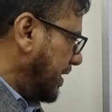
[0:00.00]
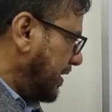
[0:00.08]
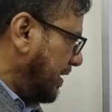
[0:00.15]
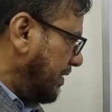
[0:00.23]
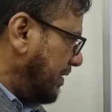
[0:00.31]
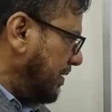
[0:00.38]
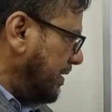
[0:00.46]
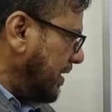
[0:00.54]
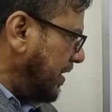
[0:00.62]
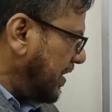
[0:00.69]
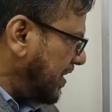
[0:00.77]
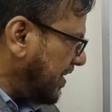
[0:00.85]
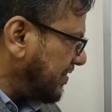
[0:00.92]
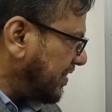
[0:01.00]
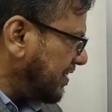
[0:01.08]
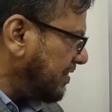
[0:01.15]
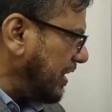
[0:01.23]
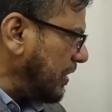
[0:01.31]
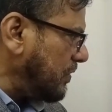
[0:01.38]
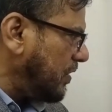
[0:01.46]
the lesser
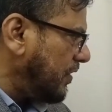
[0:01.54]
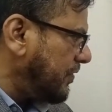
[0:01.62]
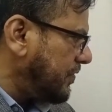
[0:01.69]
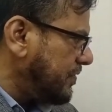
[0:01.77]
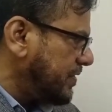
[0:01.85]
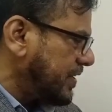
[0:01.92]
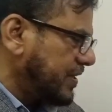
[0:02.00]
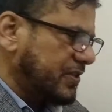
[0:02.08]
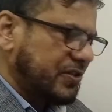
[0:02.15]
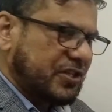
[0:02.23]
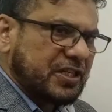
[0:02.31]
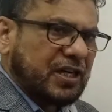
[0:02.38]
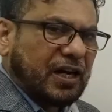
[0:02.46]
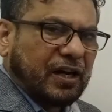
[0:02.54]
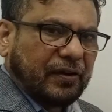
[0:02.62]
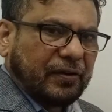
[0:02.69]
the value of tr,